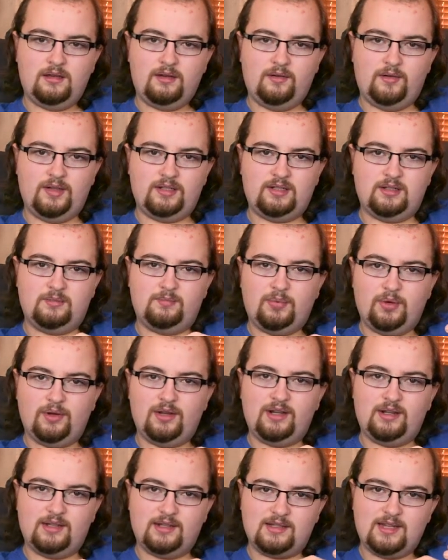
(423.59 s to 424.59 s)
which is
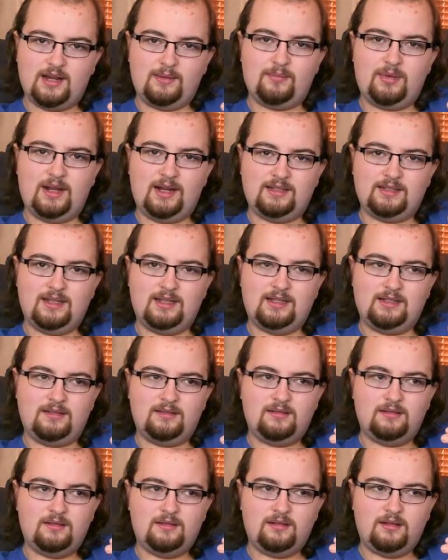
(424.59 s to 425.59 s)
put in the same place
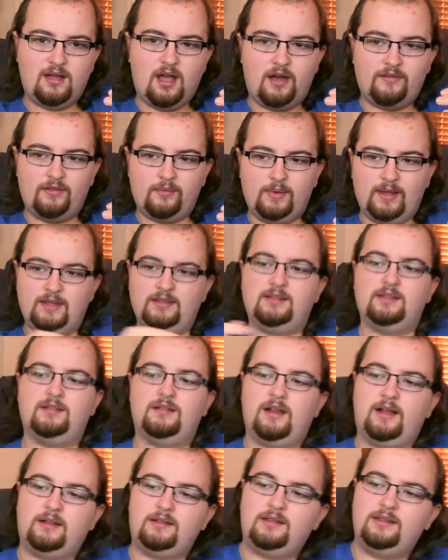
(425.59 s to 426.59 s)
as other
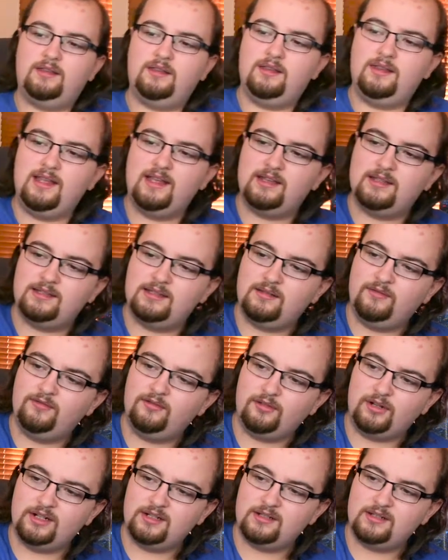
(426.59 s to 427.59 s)
pieces, like this
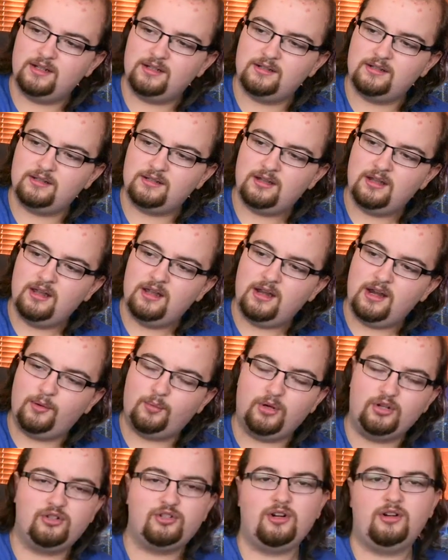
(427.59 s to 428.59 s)
for instance, it
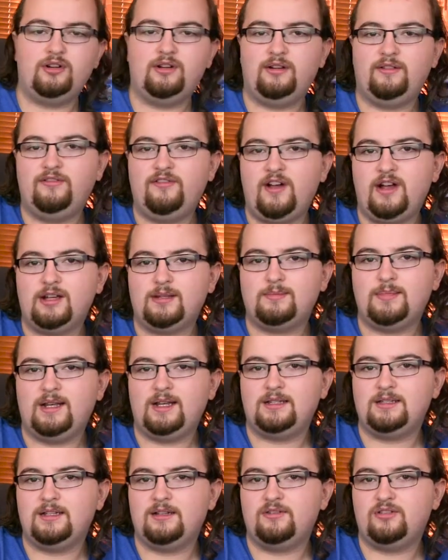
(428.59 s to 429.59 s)
won't show you the first
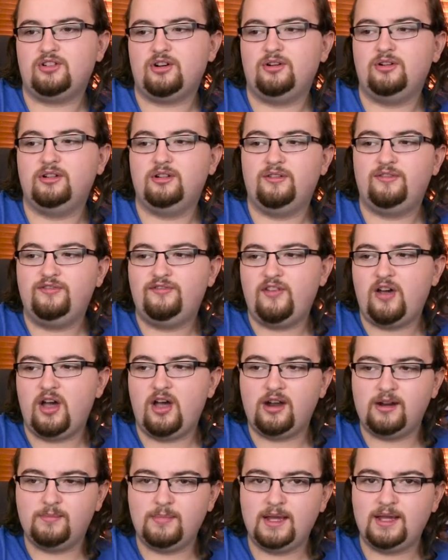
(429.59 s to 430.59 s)
piece, it'll show you the
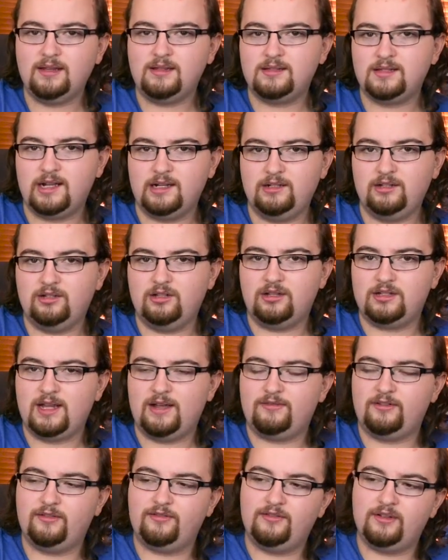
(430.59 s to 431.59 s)
third piece, and you just
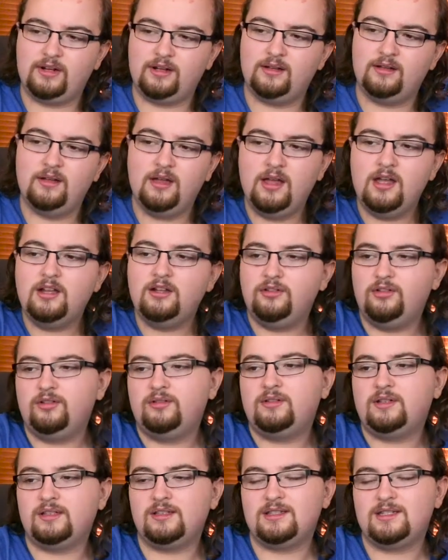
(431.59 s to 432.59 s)
have to figure,
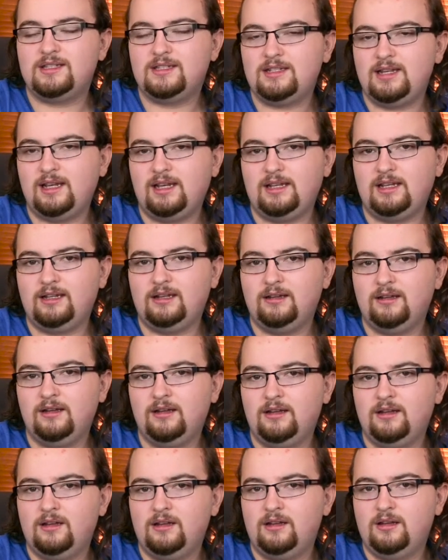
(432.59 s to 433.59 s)
you can see
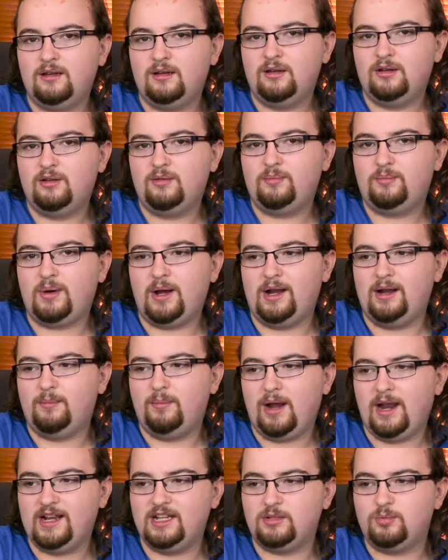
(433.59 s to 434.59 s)
by the
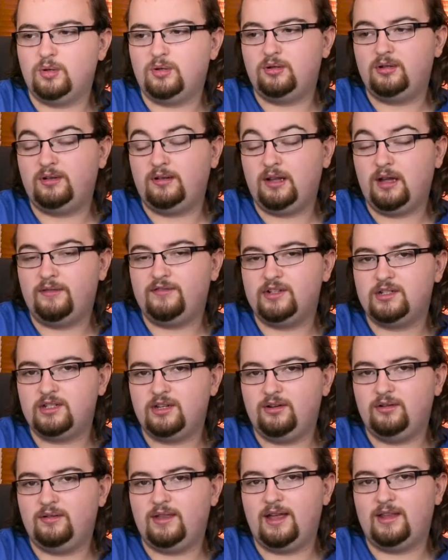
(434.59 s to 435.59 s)
placement of the other
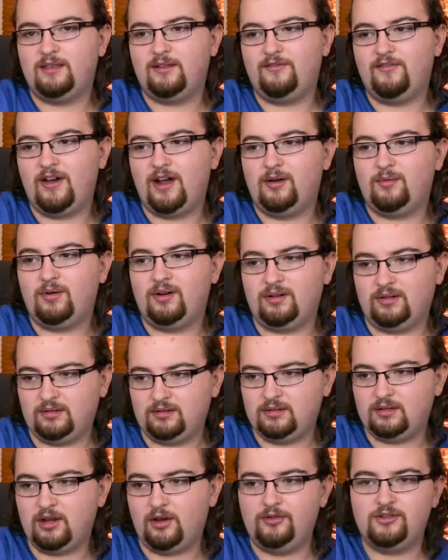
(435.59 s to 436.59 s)
two that the third
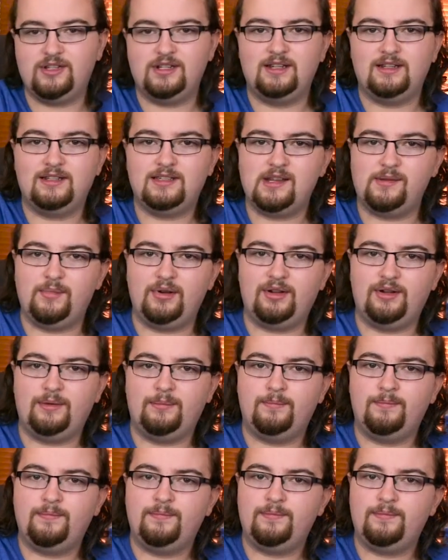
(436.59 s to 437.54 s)
one goes in a similar